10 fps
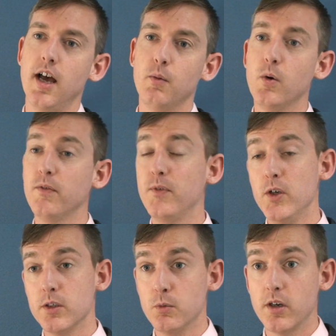what
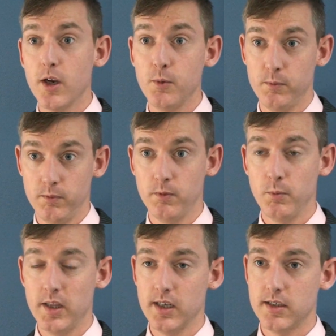foods it will go
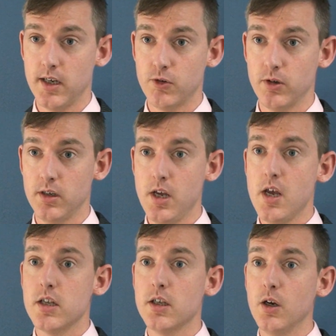with, etc.
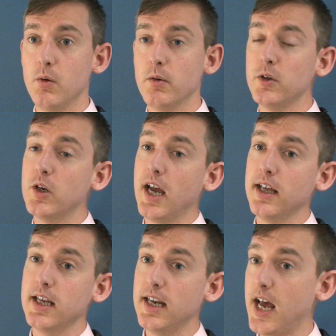So you
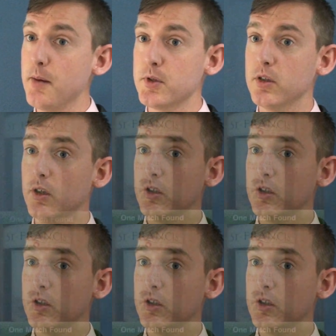can get apps